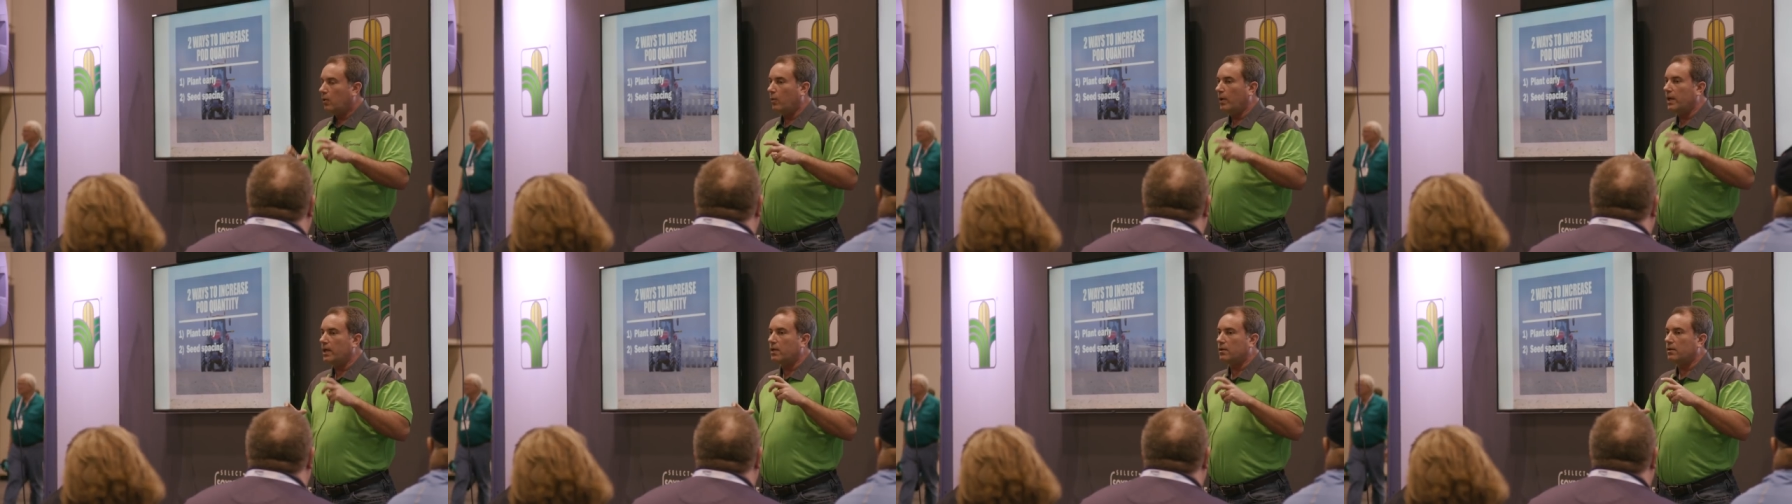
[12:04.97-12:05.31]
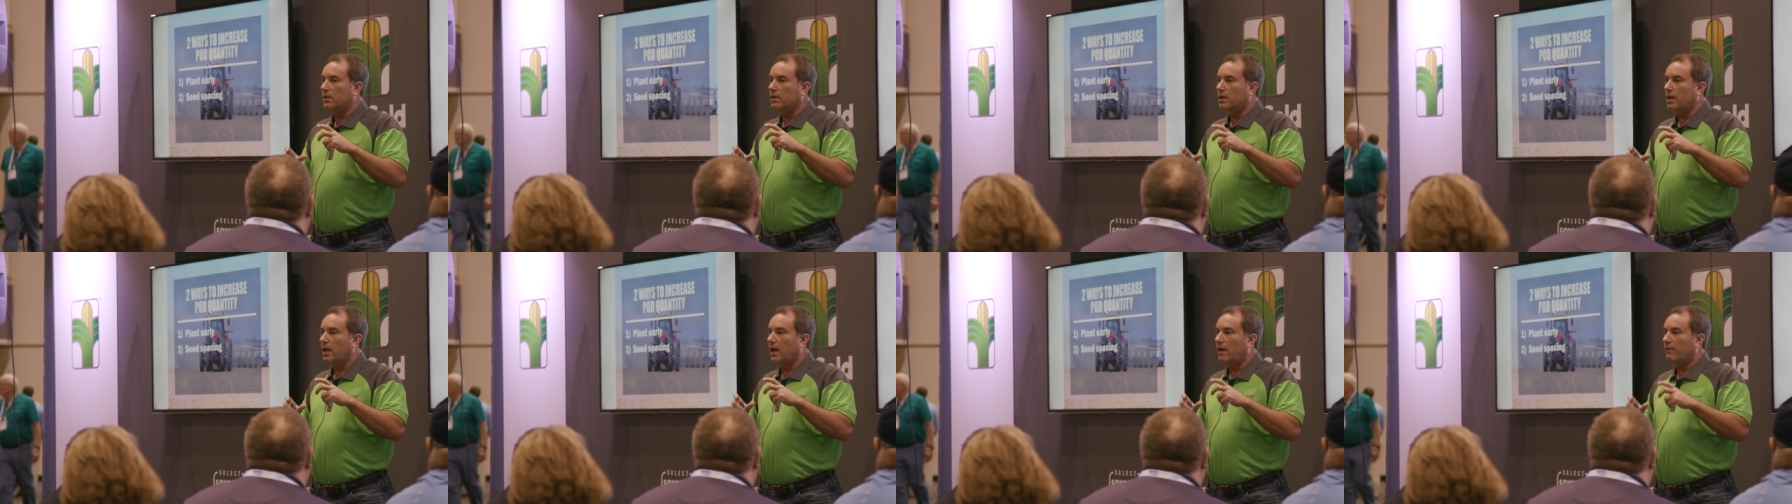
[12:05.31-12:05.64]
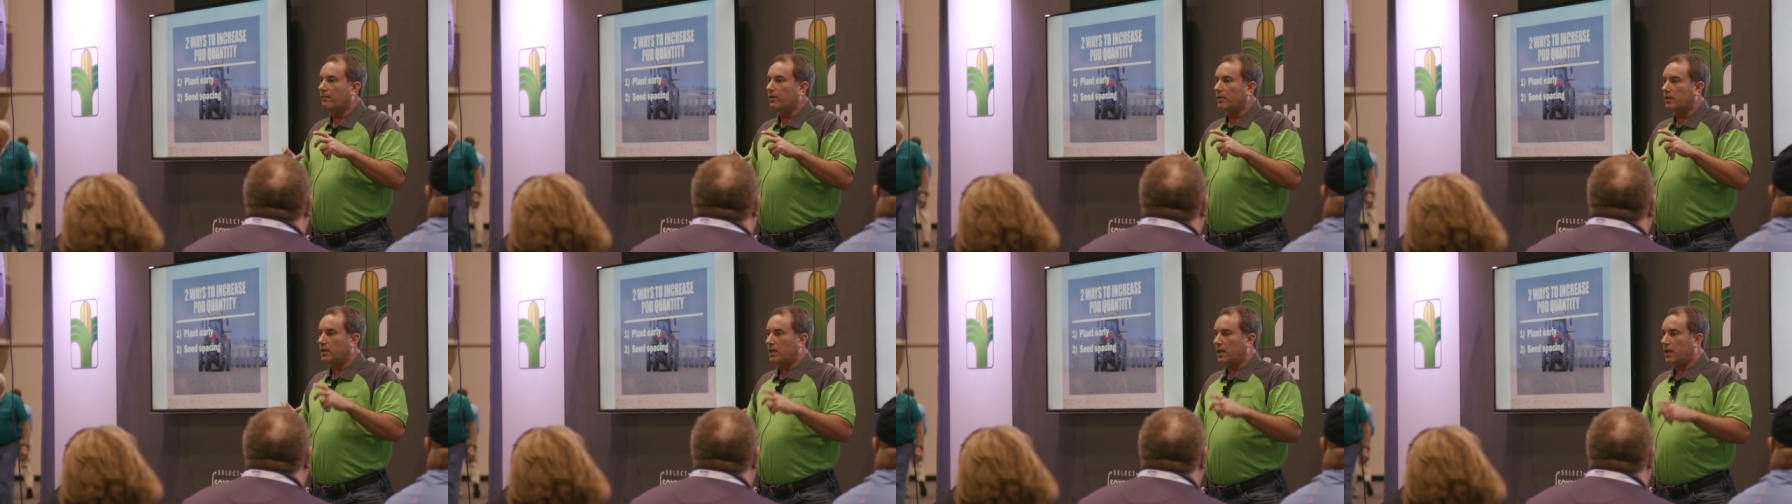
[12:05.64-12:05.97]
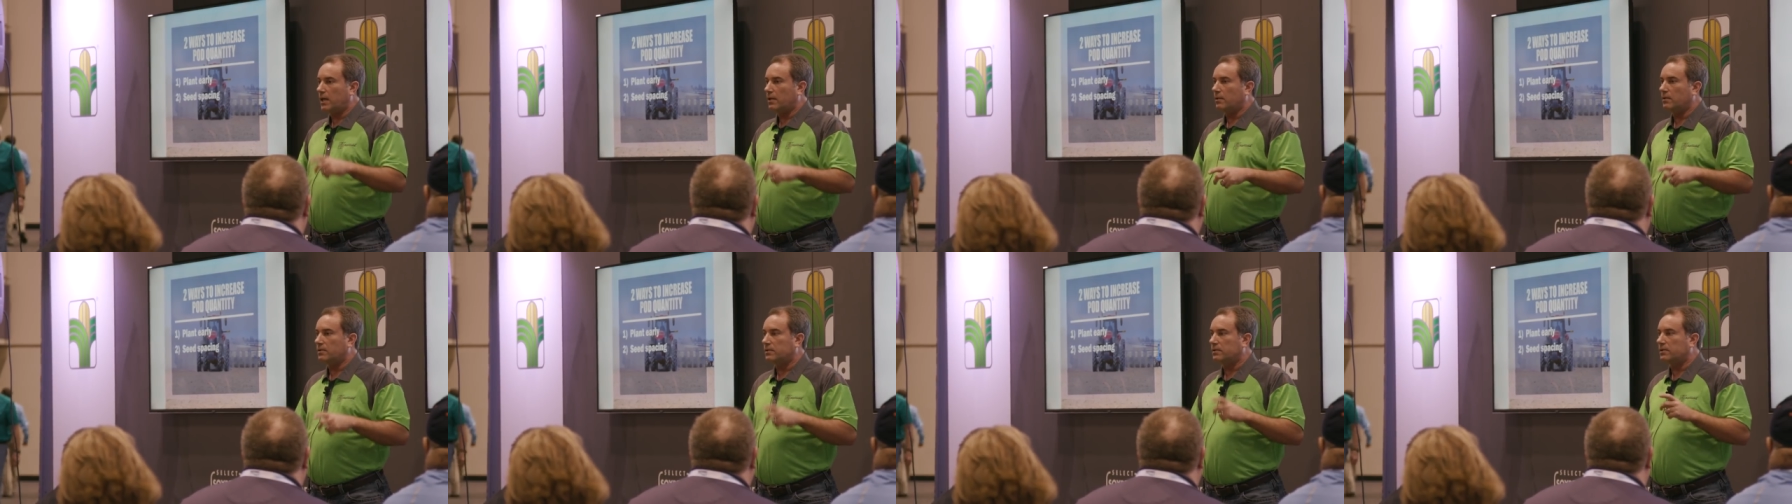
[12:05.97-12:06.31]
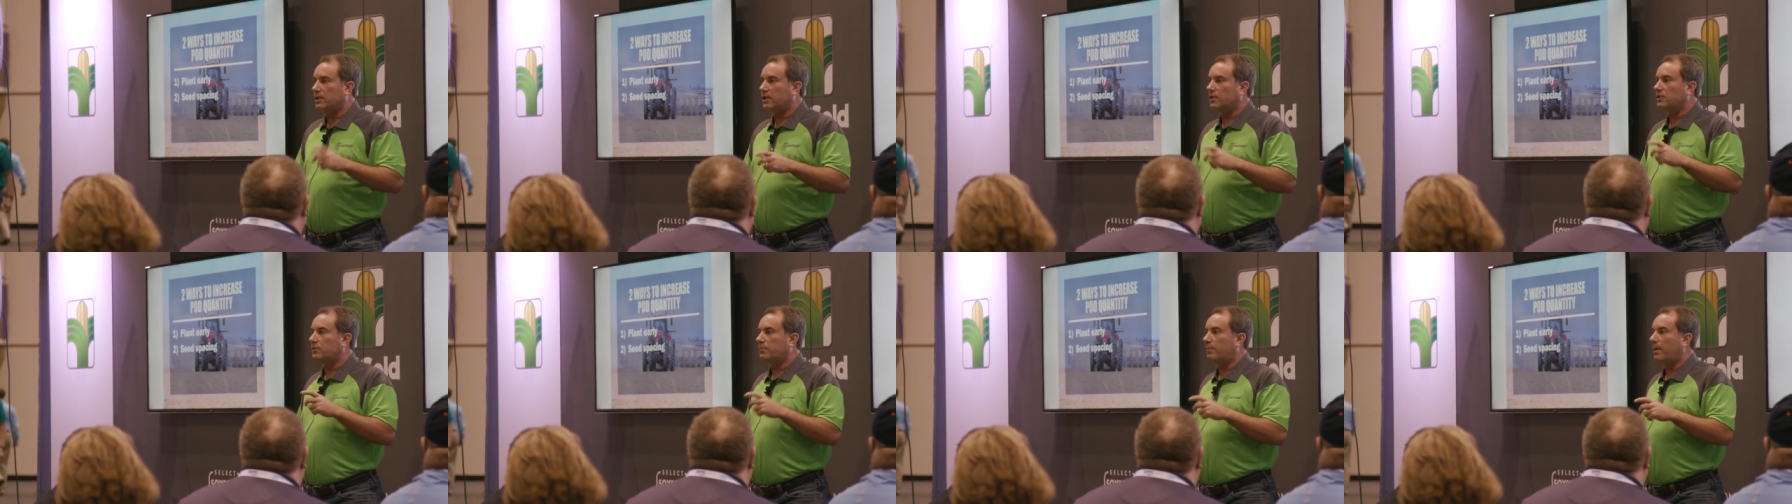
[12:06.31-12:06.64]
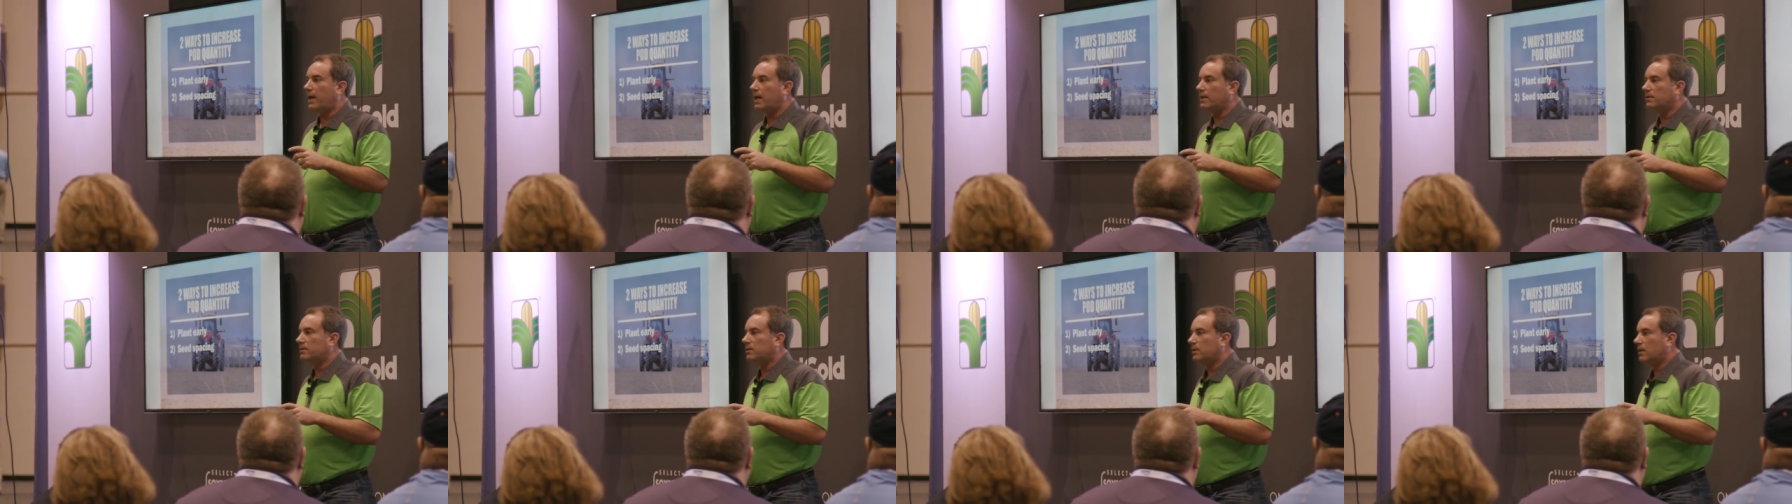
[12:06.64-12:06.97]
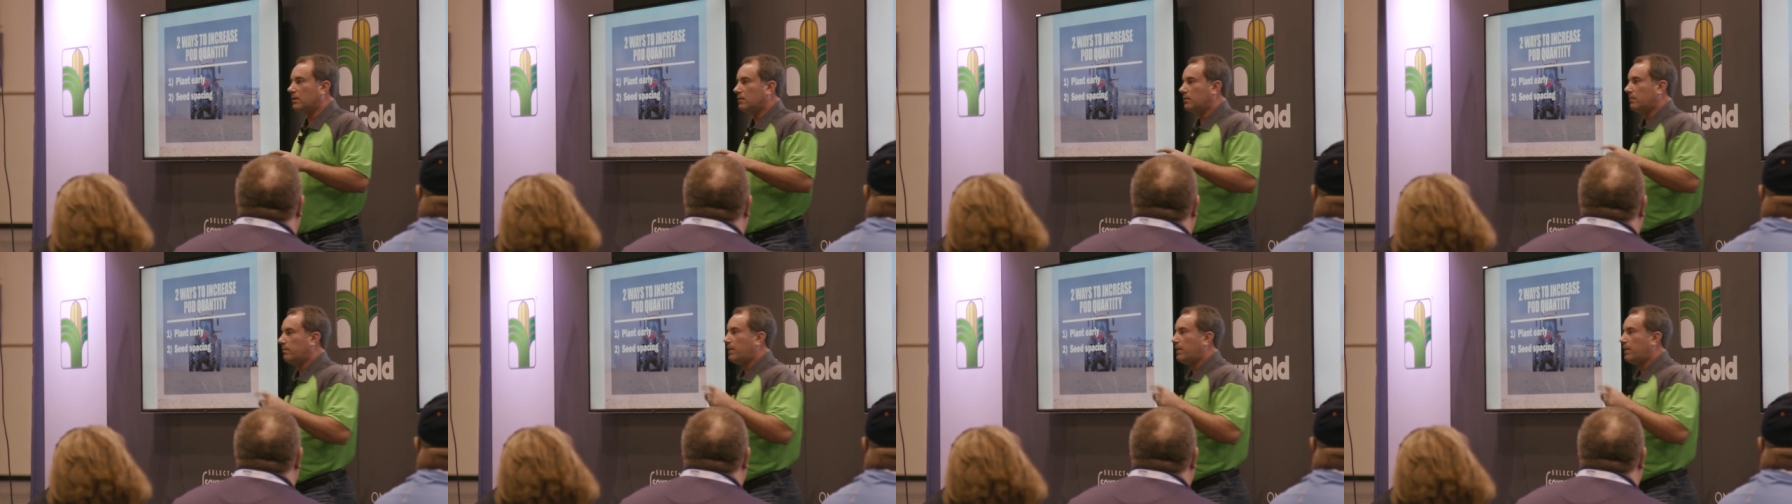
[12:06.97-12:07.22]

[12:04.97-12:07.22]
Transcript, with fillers: We could never get seed spacing